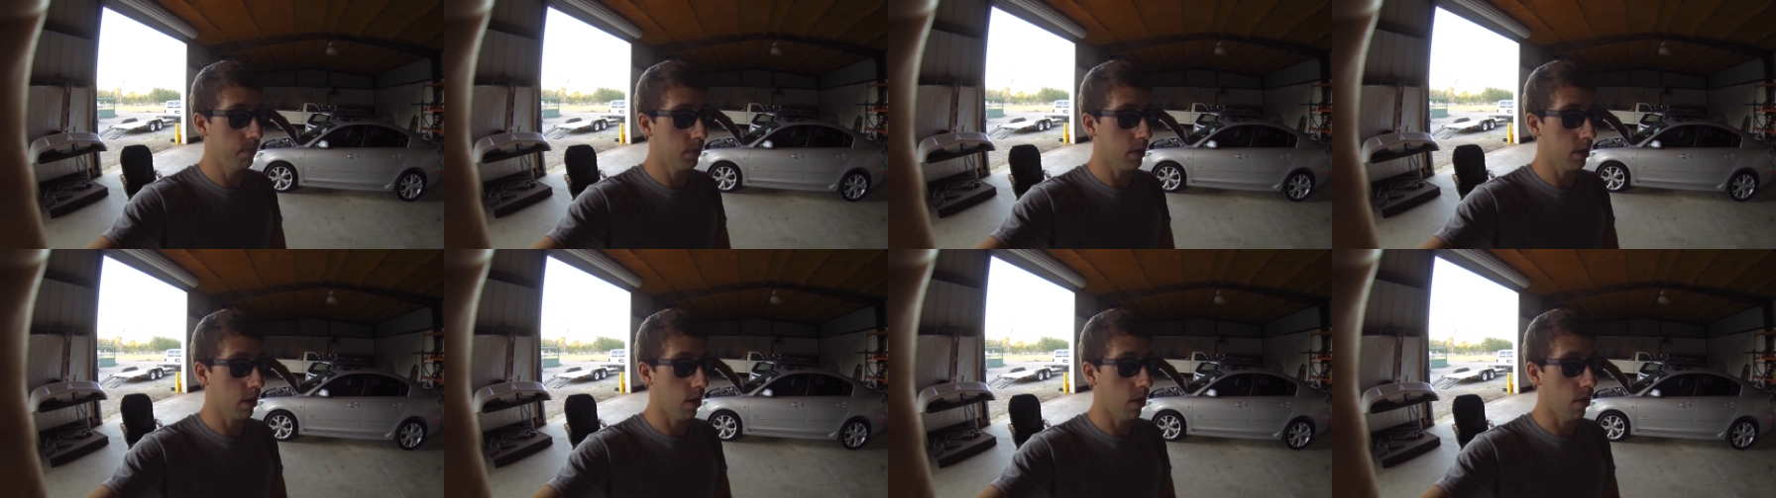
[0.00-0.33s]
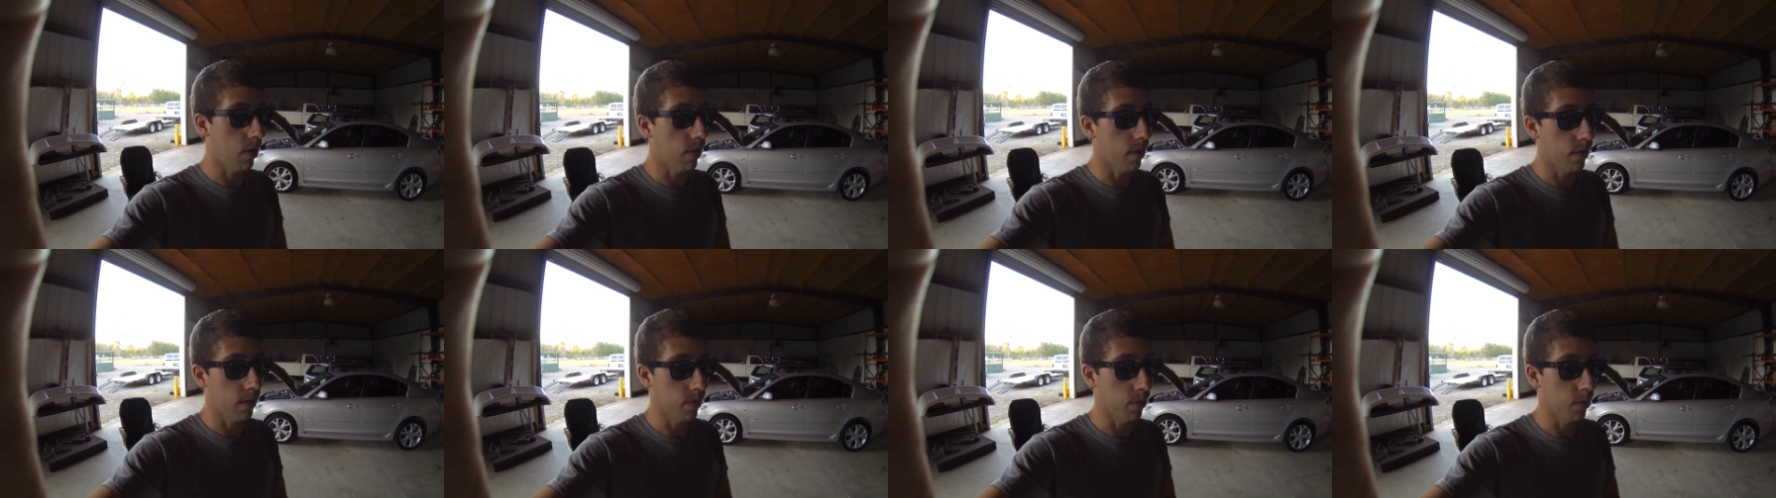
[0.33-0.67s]
you
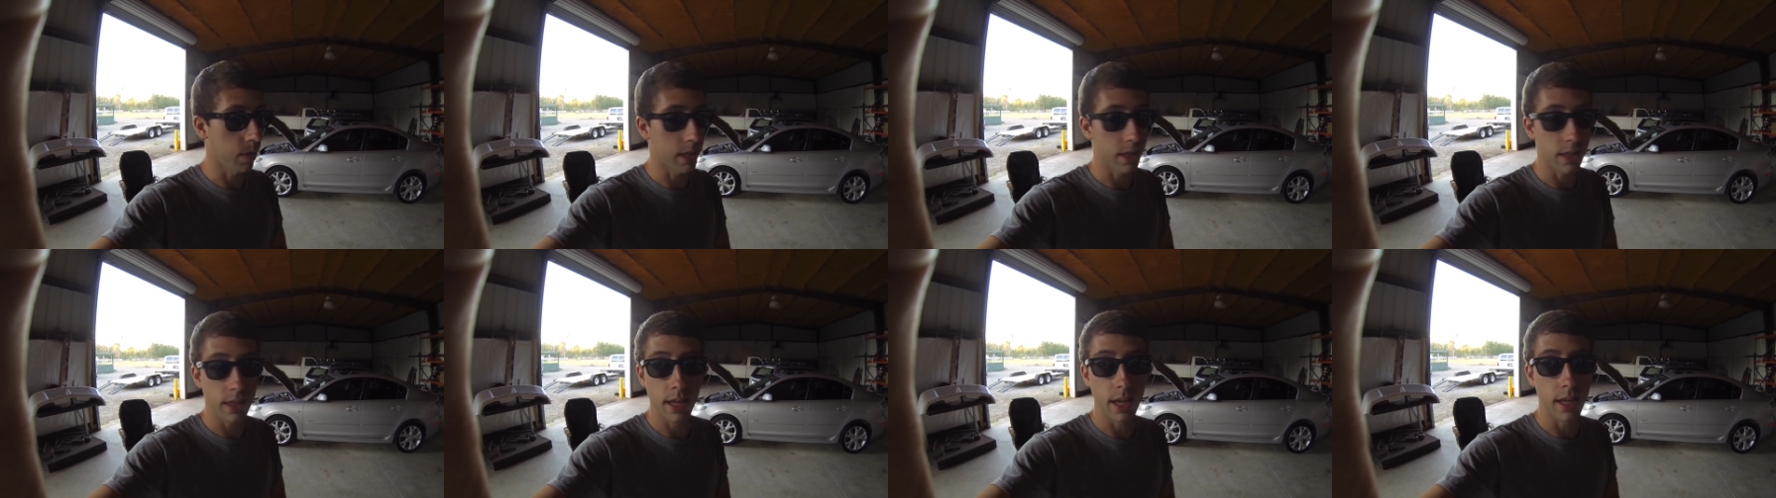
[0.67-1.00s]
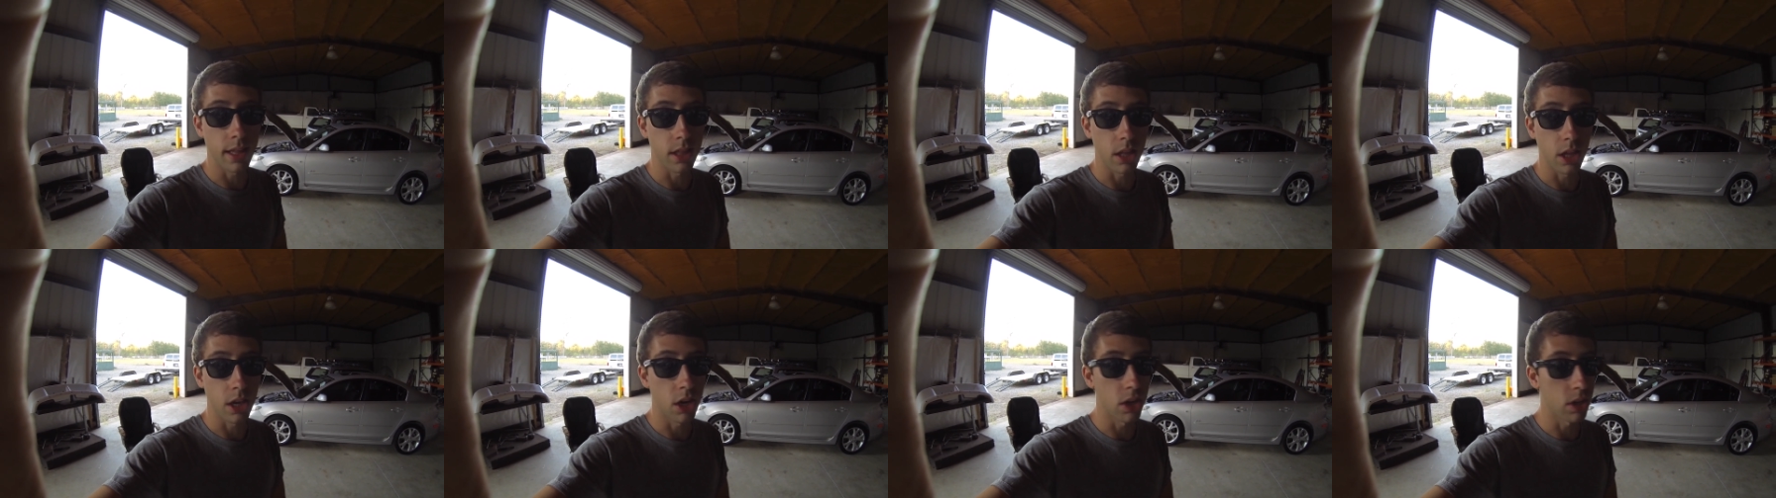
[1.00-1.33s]
know,
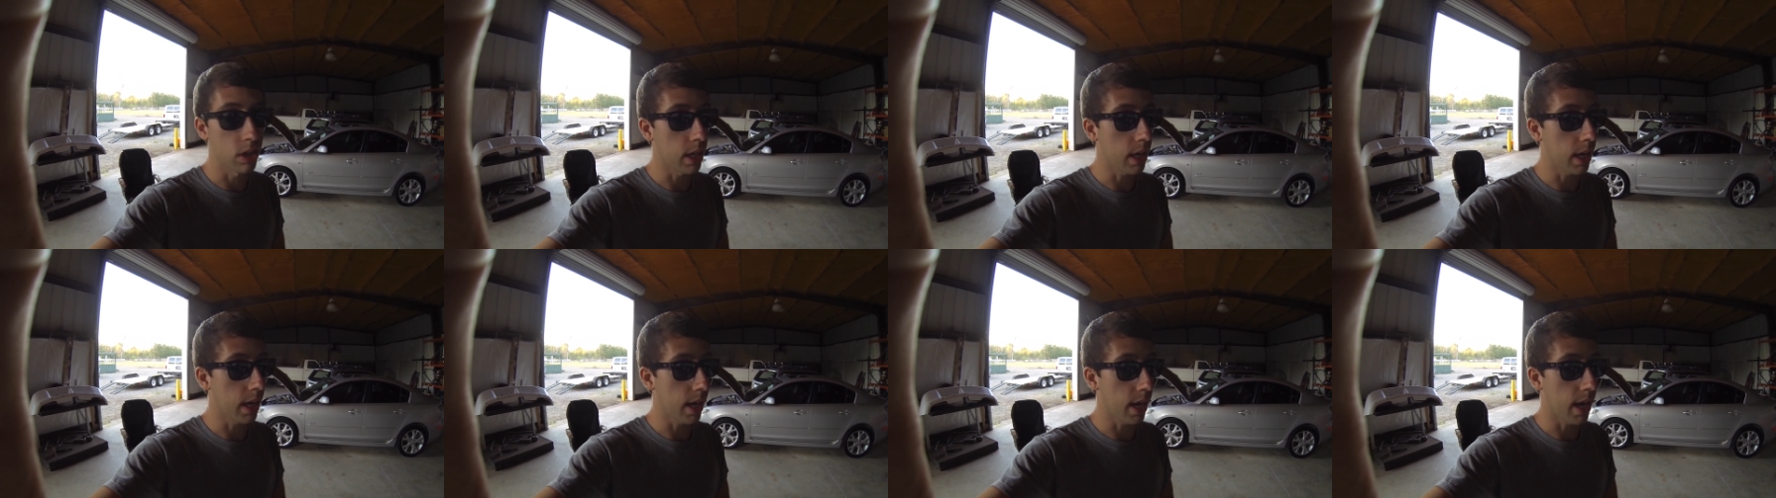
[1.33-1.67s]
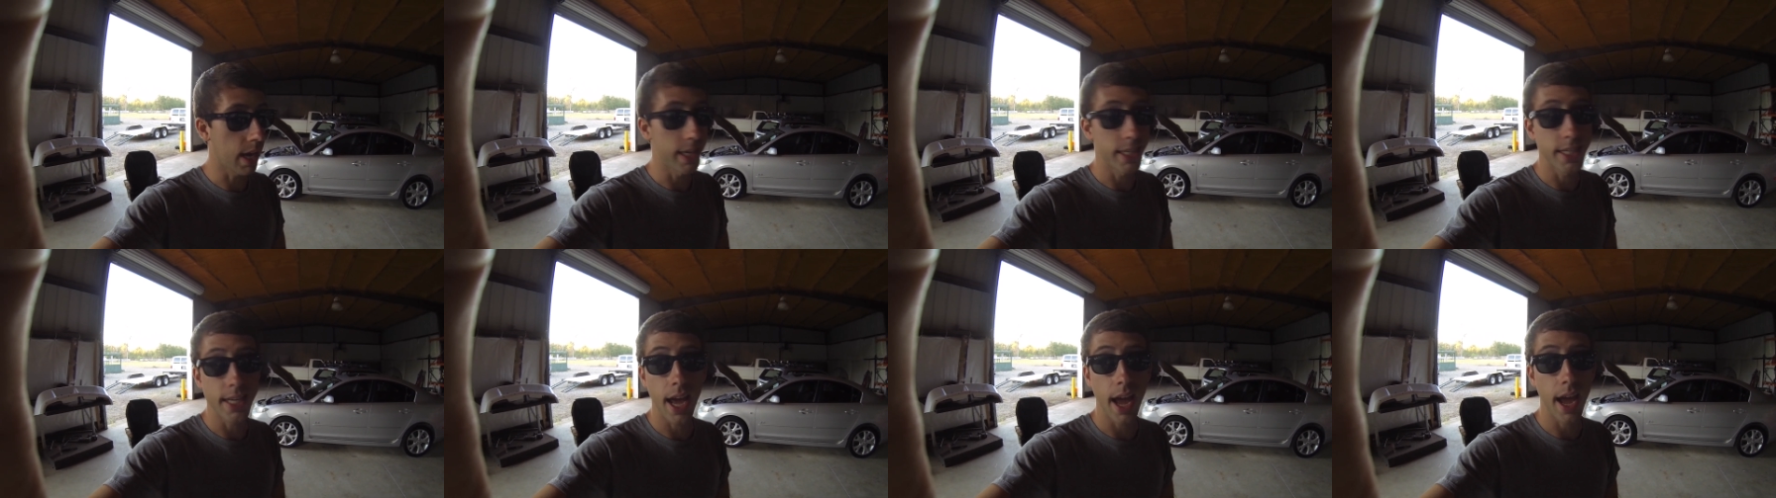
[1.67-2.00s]
within literally
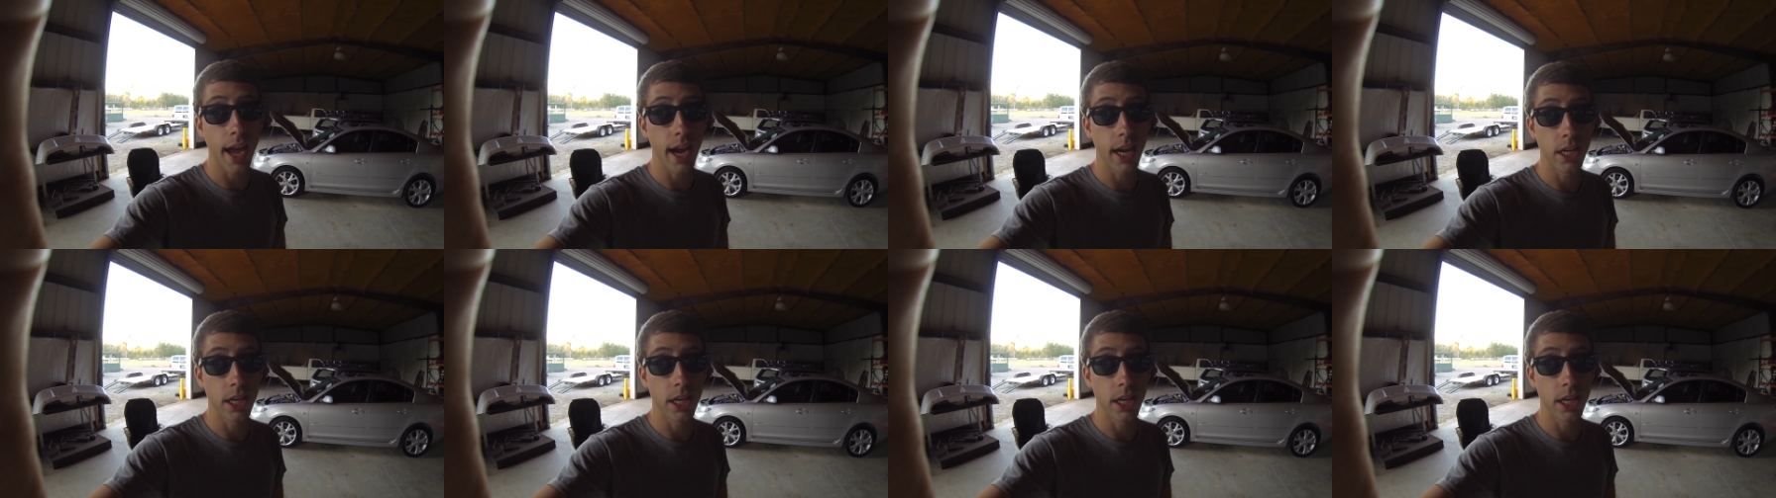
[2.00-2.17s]
a day,